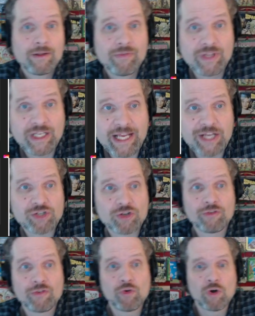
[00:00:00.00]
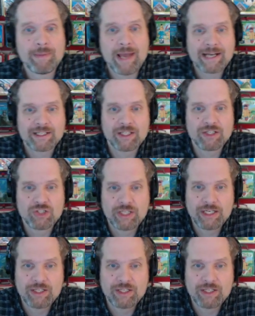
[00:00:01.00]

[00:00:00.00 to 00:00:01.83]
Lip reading: the nature of a format can